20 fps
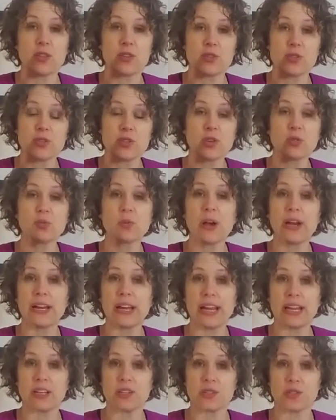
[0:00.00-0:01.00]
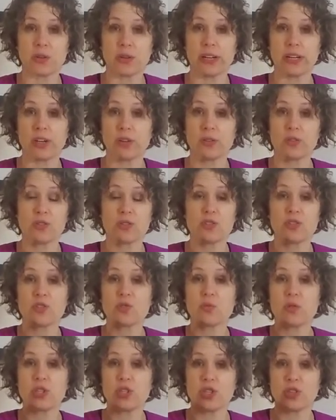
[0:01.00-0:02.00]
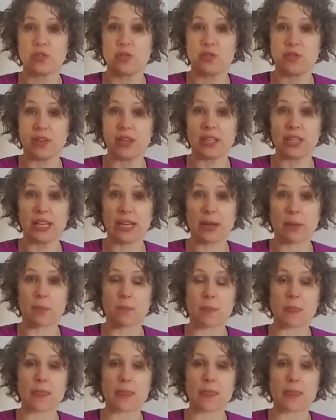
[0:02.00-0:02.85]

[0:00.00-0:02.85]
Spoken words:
There's no right answer here. There's just what you're feeling.